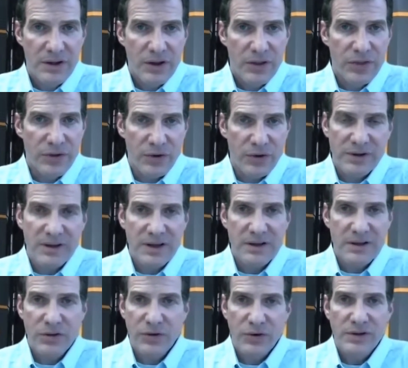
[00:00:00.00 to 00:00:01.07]

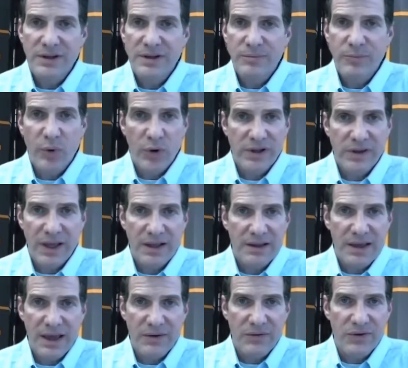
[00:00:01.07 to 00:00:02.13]
13.8
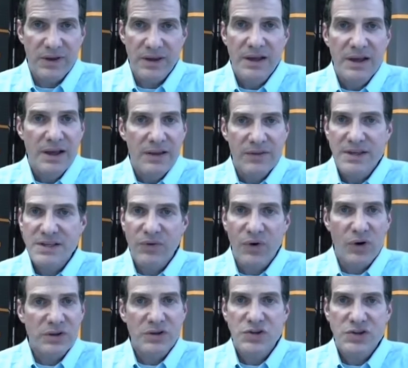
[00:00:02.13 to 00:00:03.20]
kV. These
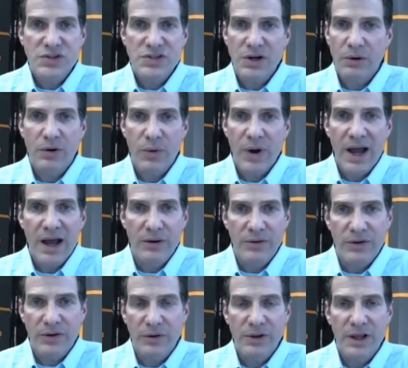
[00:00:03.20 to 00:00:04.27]
voltages are around. There are a
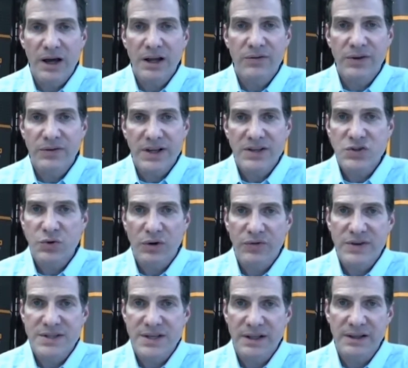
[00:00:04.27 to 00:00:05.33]
lot of industrial
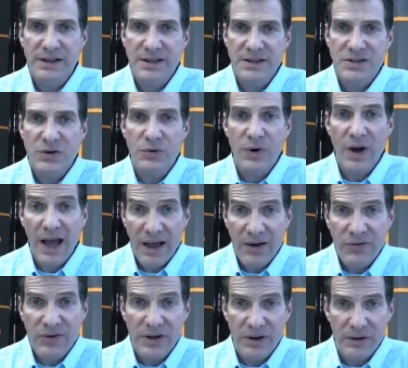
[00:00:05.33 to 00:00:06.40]
facilities who have it
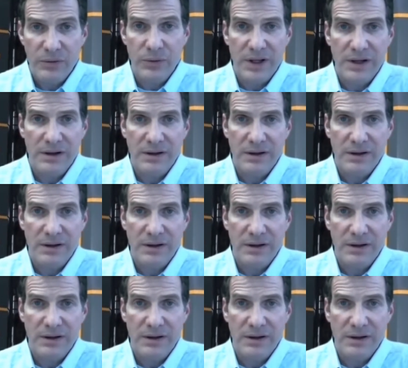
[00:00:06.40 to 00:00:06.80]
already.